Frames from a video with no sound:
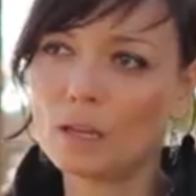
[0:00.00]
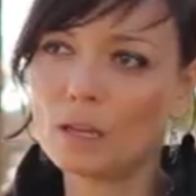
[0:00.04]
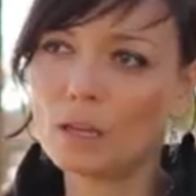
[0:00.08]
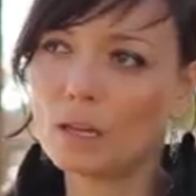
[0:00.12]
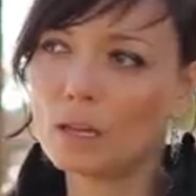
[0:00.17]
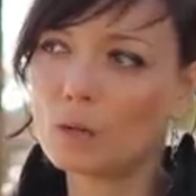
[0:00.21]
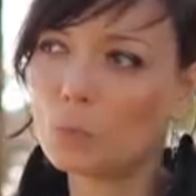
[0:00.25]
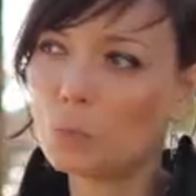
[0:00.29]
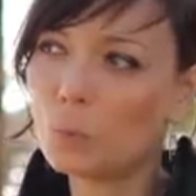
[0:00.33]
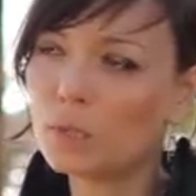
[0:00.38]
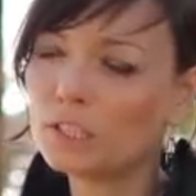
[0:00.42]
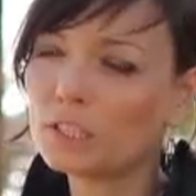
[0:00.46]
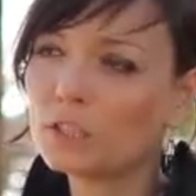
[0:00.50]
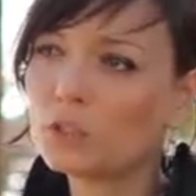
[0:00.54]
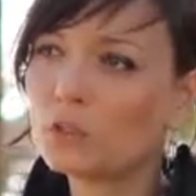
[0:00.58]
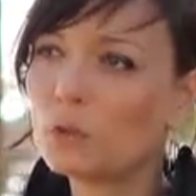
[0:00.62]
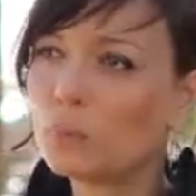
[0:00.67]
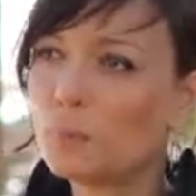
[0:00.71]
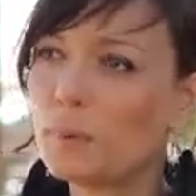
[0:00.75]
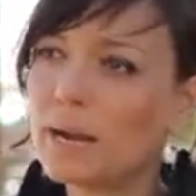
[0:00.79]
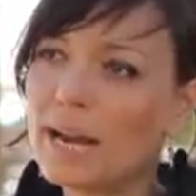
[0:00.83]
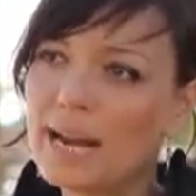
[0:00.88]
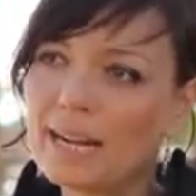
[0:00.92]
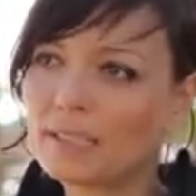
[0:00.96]
And what's your
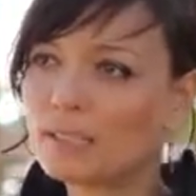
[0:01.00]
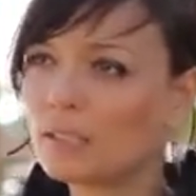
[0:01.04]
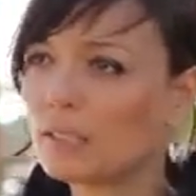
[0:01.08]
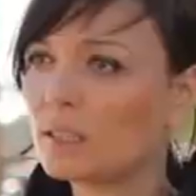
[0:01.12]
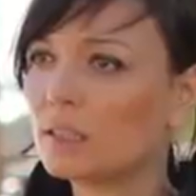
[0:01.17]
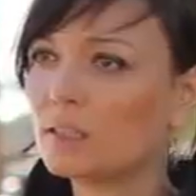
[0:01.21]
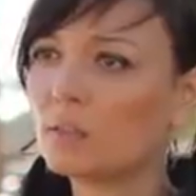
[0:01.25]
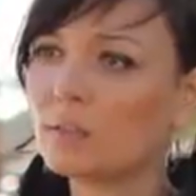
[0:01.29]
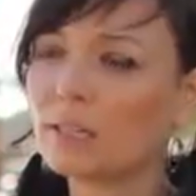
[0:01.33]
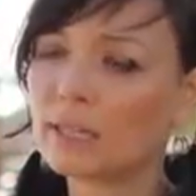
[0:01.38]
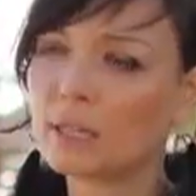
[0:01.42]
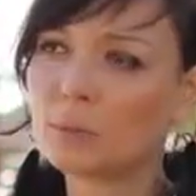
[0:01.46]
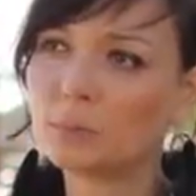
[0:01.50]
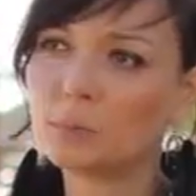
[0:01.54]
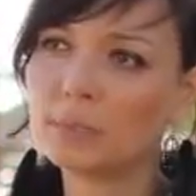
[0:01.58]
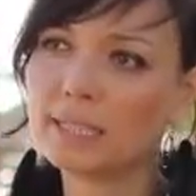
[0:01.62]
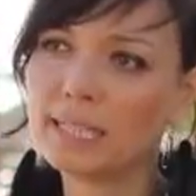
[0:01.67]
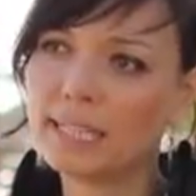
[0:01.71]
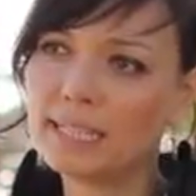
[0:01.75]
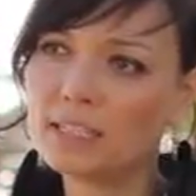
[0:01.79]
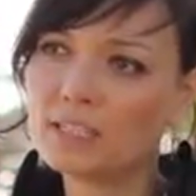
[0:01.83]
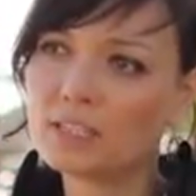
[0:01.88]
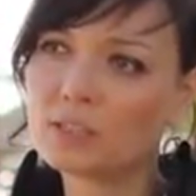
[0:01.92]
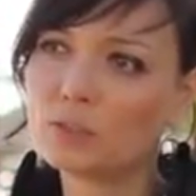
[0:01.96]
practical
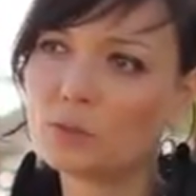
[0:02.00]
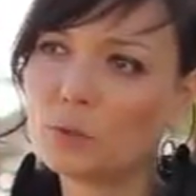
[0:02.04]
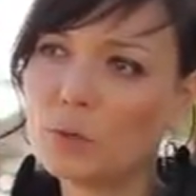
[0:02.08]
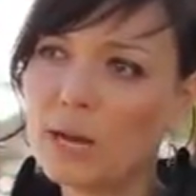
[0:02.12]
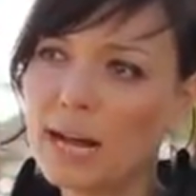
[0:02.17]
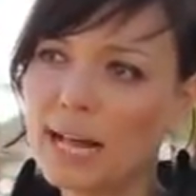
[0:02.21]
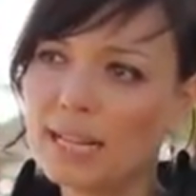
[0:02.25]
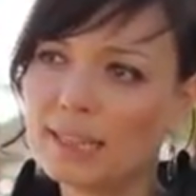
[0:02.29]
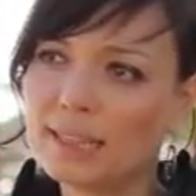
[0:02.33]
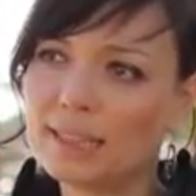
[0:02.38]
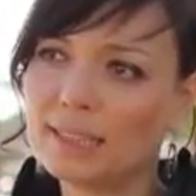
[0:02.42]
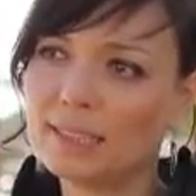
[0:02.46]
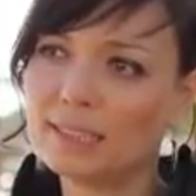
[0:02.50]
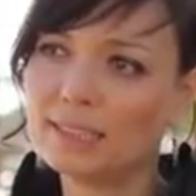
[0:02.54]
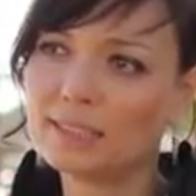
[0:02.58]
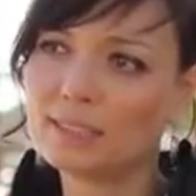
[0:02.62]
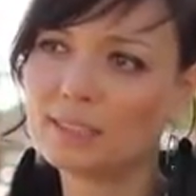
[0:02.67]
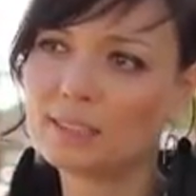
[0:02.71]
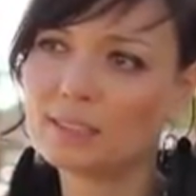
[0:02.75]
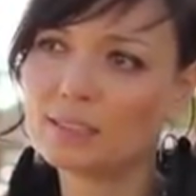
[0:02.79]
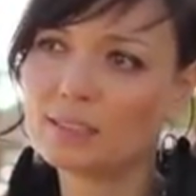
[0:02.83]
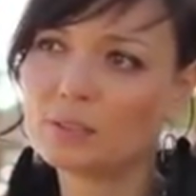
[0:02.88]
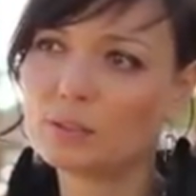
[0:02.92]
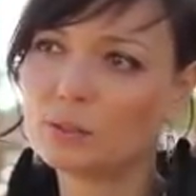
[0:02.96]
recommendation to athletes
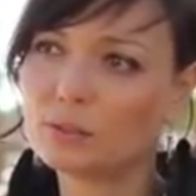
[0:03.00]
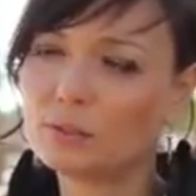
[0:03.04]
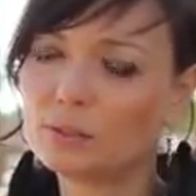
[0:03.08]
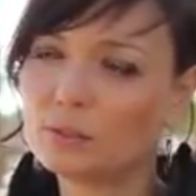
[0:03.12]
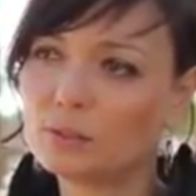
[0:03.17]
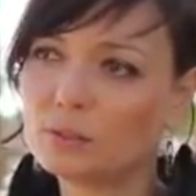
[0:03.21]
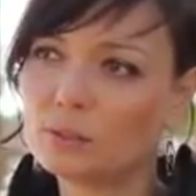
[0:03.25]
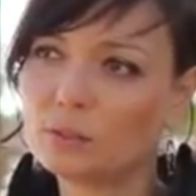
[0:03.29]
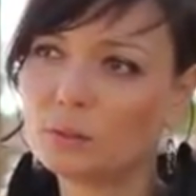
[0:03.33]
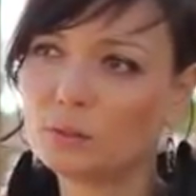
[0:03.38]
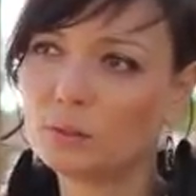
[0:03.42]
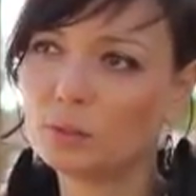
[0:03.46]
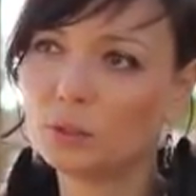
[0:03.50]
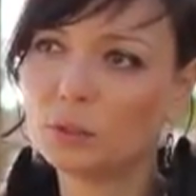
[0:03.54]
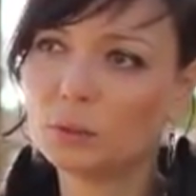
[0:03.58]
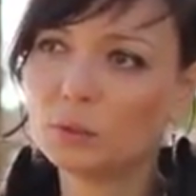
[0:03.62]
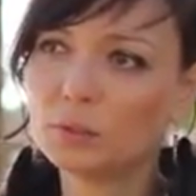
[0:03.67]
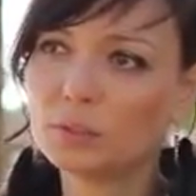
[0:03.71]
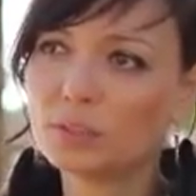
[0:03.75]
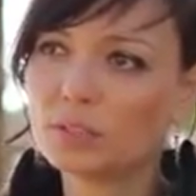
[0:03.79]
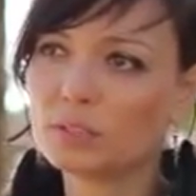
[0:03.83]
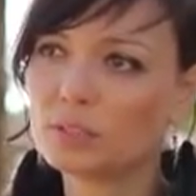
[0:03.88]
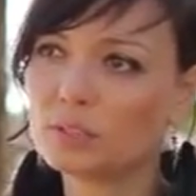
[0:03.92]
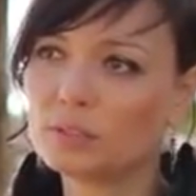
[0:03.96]
to, to
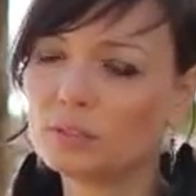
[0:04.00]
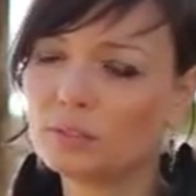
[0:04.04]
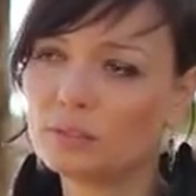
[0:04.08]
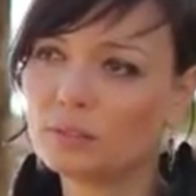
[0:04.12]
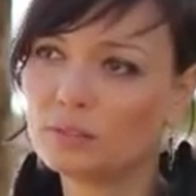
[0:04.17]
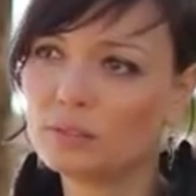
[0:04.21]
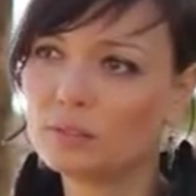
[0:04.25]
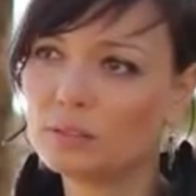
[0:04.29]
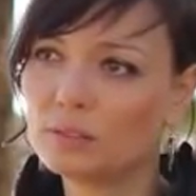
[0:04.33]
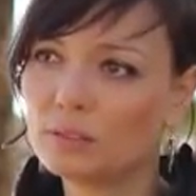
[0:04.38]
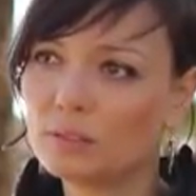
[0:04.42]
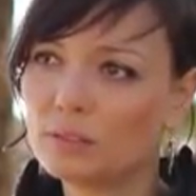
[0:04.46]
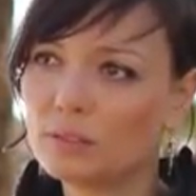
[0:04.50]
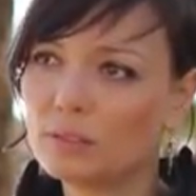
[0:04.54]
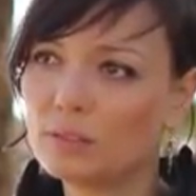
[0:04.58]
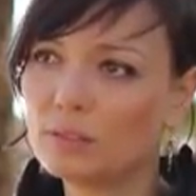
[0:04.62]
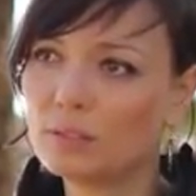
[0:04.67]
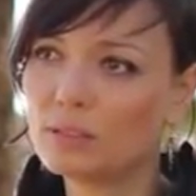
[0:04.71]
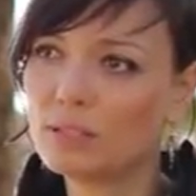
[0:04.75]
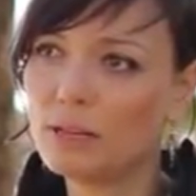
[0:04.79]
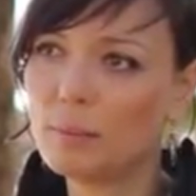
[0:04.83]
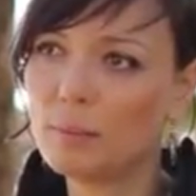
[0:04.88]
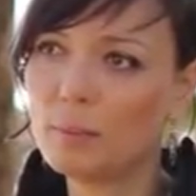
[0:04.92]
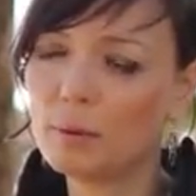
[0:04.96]
use the
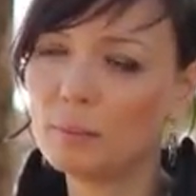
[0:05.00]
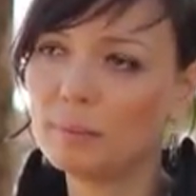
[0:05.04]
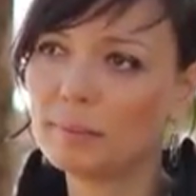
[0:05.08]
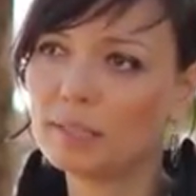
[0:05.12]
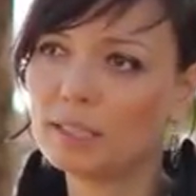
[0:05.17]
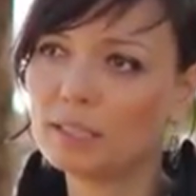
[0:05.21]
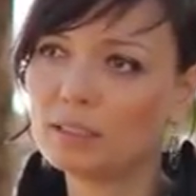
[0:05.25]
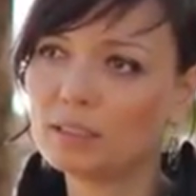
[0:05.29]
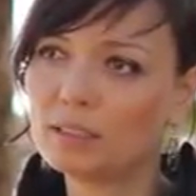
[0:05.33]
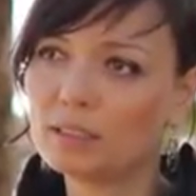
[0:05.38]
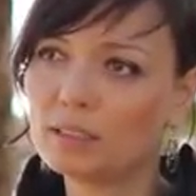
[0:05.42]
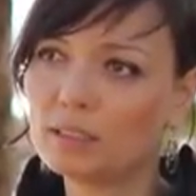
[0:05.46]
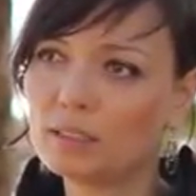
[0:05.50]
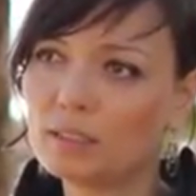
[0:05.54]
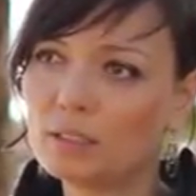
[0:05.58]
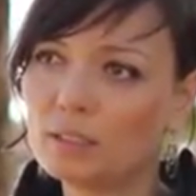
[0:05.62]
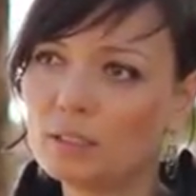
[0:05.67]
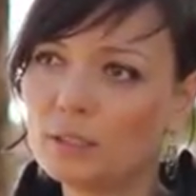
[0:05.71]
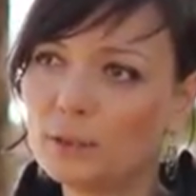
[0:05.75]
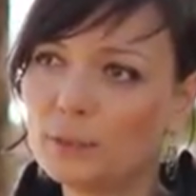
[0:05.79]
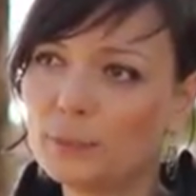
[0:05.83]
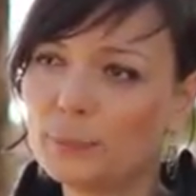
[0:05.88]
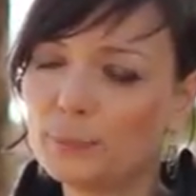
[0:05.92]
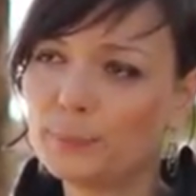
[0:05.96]
supplement? Well,
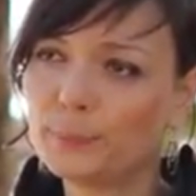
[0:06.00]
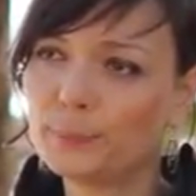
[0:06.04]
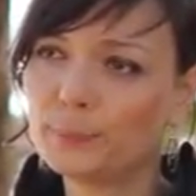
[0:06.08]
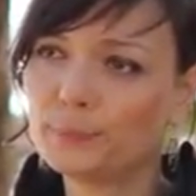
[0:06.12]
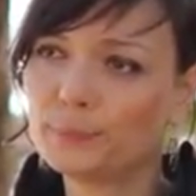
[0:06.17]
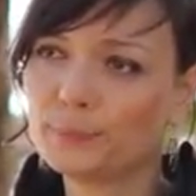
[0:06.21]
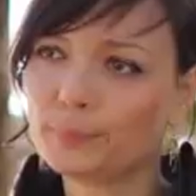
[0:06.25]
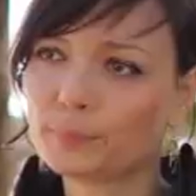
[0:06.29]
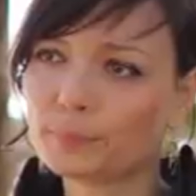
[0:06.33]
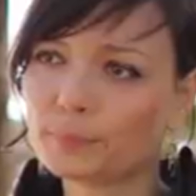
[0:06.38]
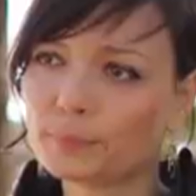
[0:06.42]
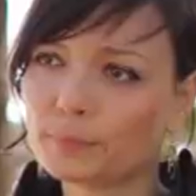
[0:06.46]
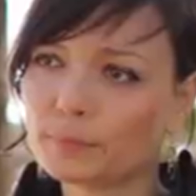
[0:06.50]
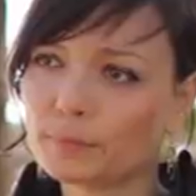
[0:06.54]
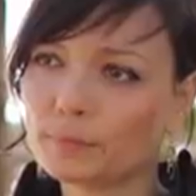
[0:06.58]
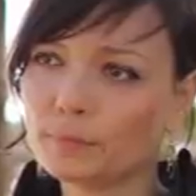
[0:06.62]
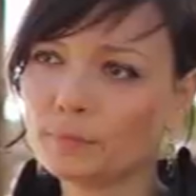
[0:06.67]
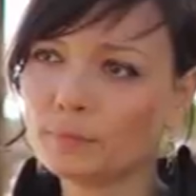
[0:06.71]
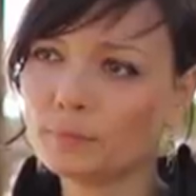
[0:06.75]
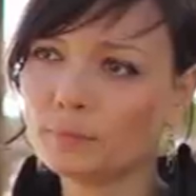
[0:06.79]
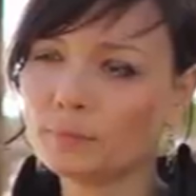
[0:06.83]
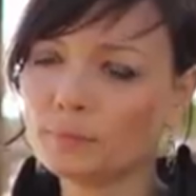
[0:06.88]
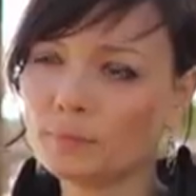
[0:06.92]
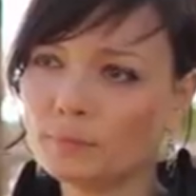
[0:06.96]
we're still
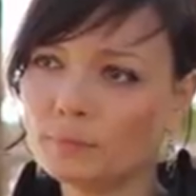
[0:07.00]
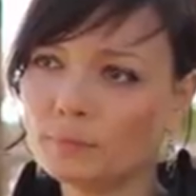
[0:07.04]
experimenting